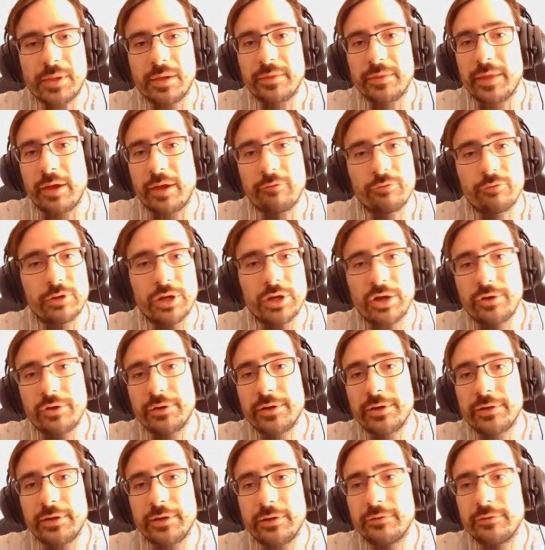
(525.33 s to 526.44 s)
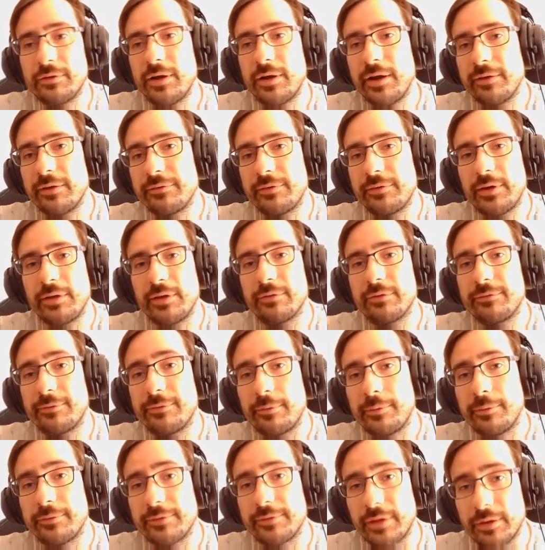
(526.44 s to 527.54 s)
that reloaded the entire scene, so
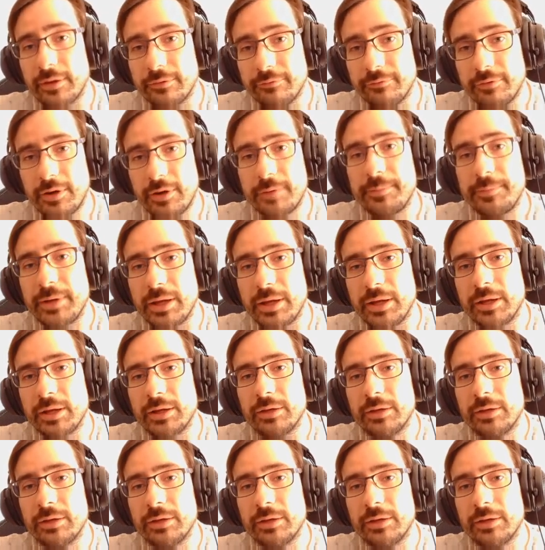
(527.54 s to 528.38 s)
it's at the very beginning,